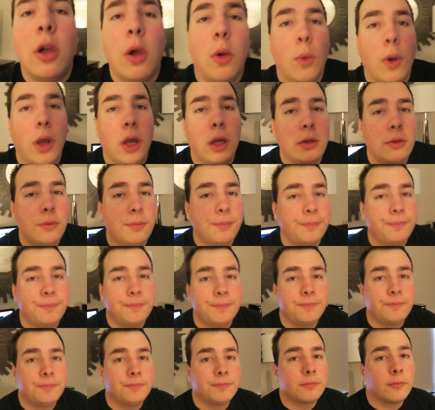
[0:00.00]
Well,
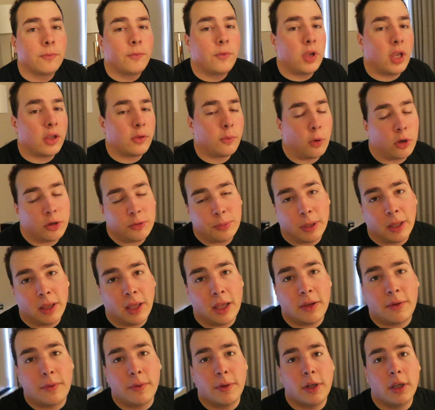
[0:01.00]
if you guys watched my
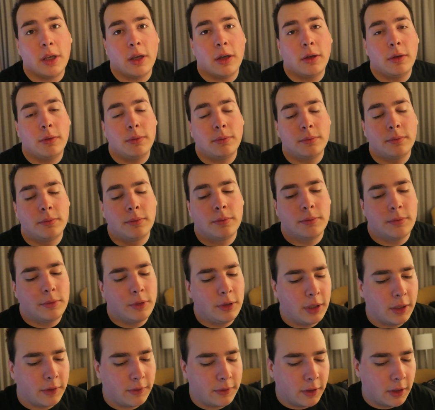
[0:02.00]
last video,
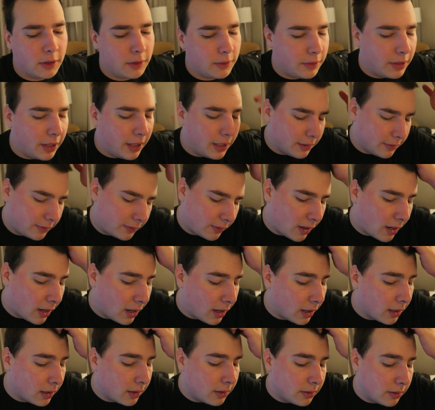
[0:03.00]
you guys know
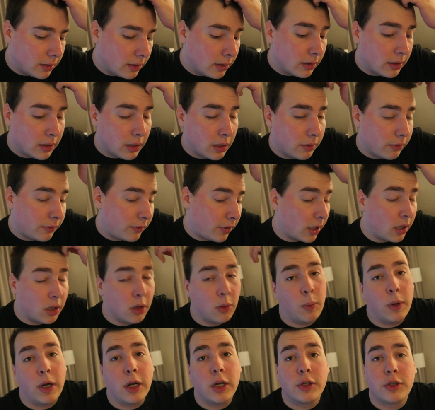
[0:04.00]
that it was
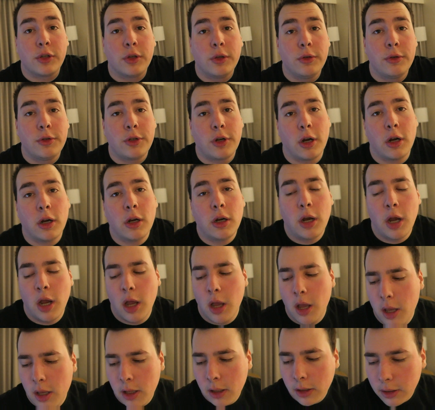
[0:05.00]
titled "Where's Goonjar?"
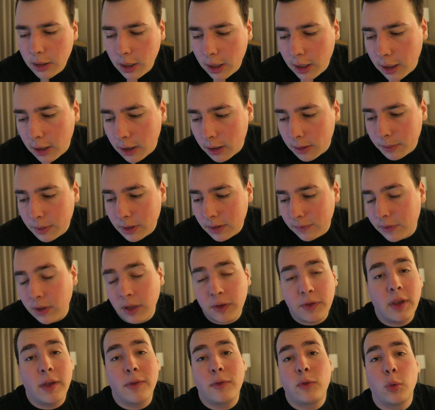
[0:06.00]
And if you
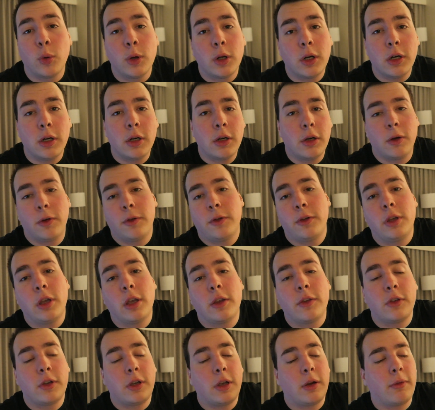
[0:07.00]
guys have Twitter or you
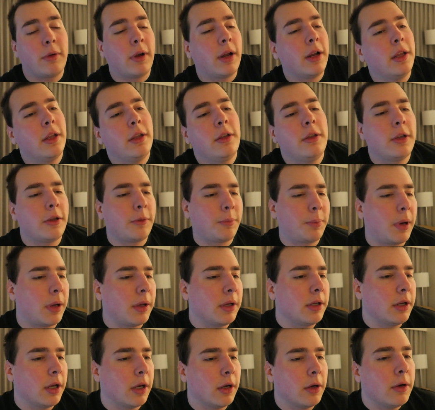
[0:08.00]
guys look at Reddit, you guys
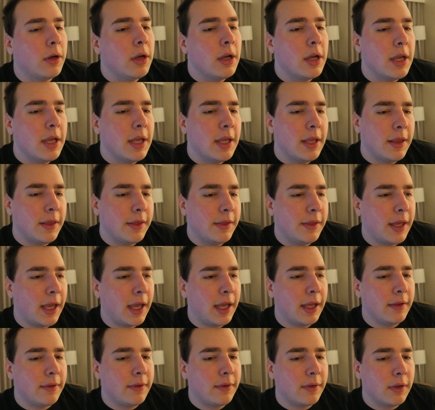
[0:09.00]
probably know
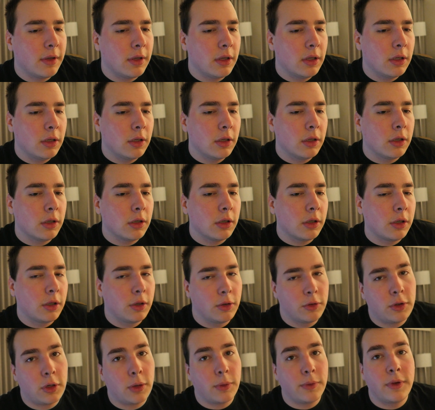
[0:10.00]
that
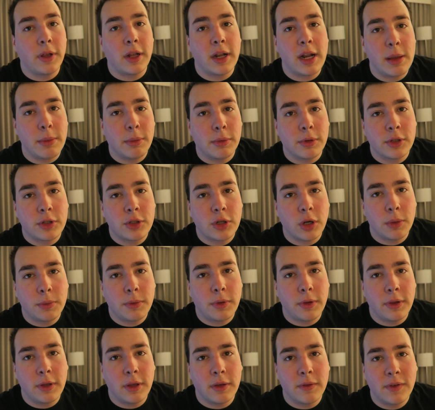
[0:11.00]
Goonjar was not able to show
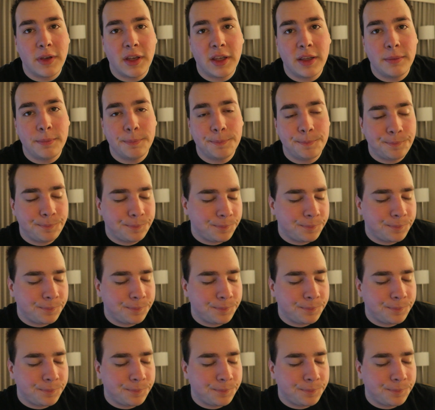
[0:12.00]
up to the event.